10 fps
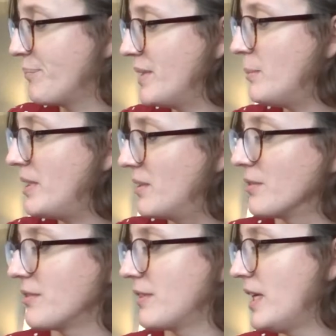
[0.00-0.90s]
the
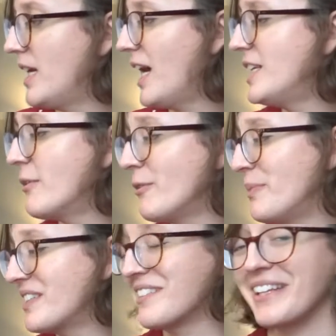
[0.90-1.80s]
Beatles. I know I've
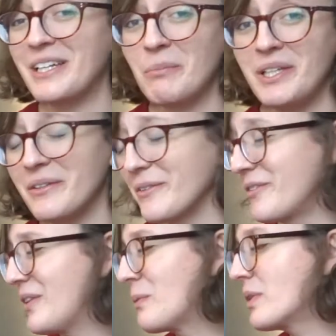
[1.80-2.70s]
picked a lot of
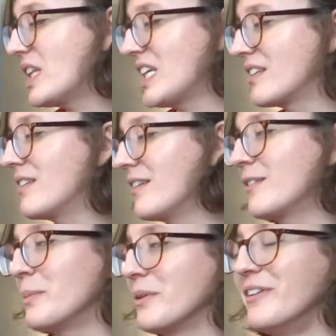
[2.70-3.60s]
Beatles. They're really
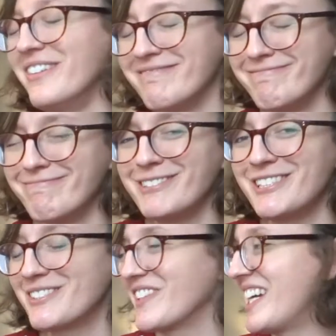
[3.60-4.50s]
accessible, which
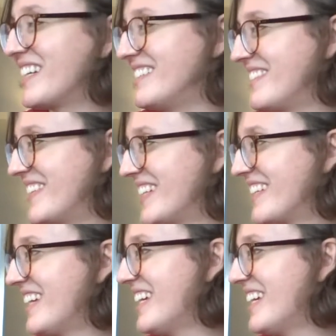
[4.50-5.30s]
is why I do it.